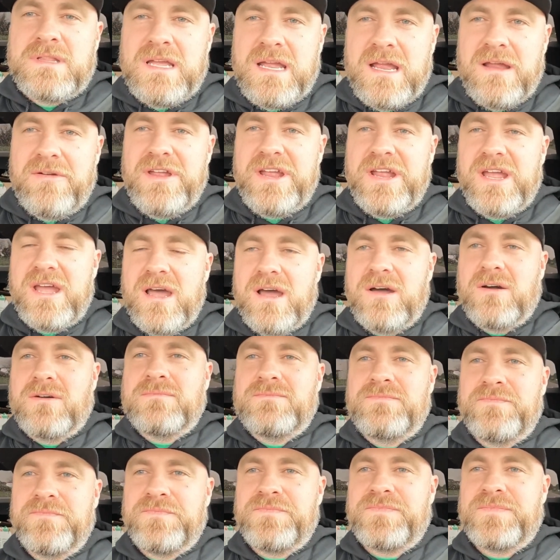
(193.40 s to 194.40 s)
There we go.
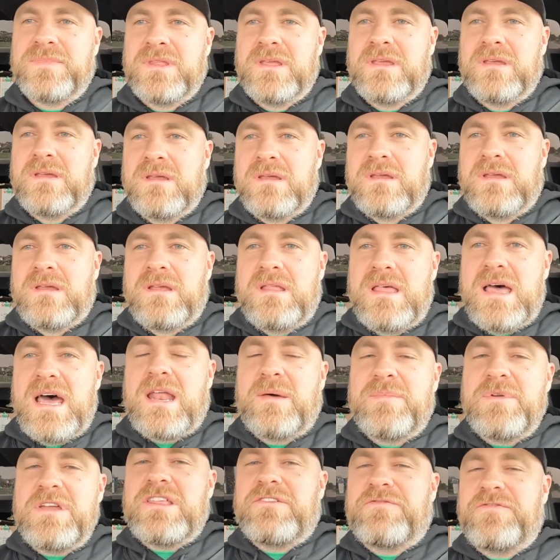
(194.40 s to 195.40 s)

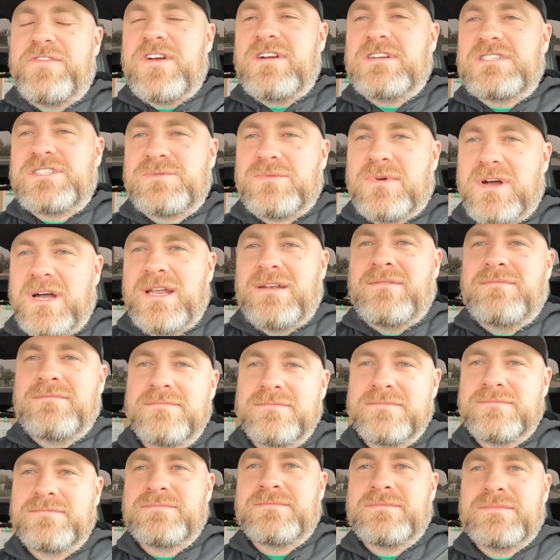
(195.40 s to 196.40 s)
That'll be the first one.
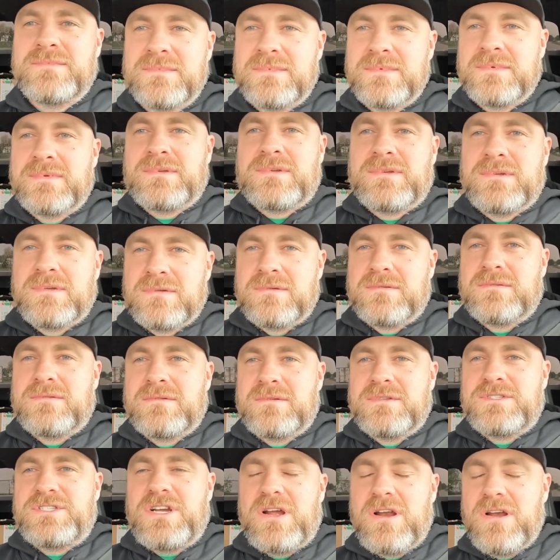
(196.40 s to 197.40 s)

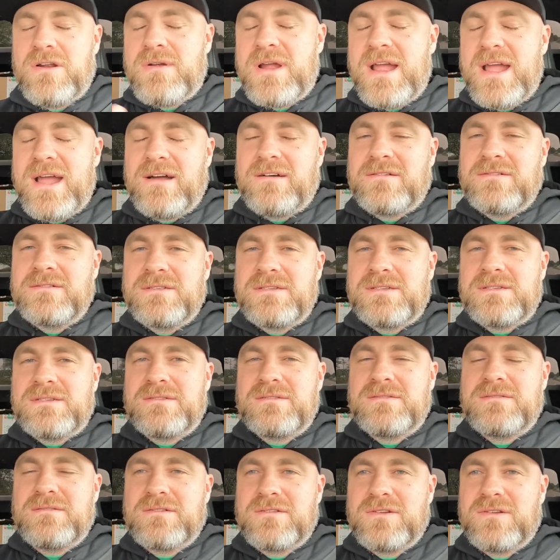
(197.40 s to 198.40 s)
Turn around
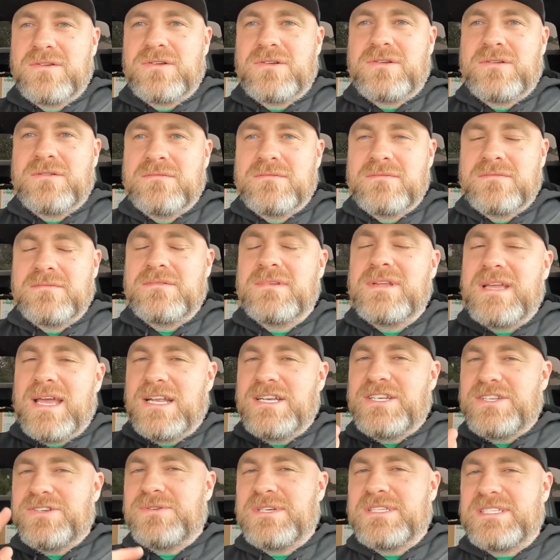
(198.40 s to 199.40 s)

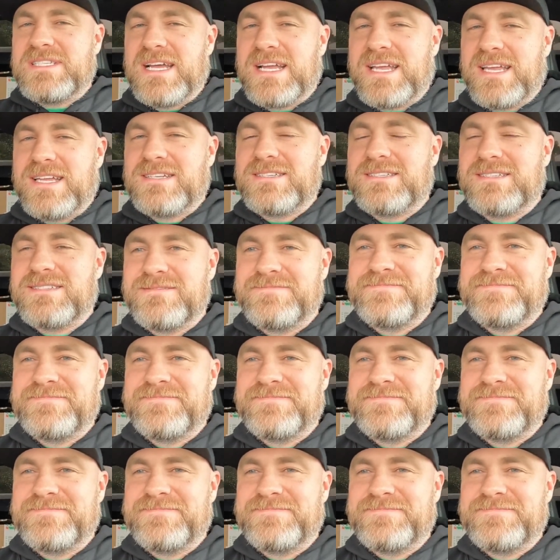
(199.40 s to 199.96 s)
and do a second.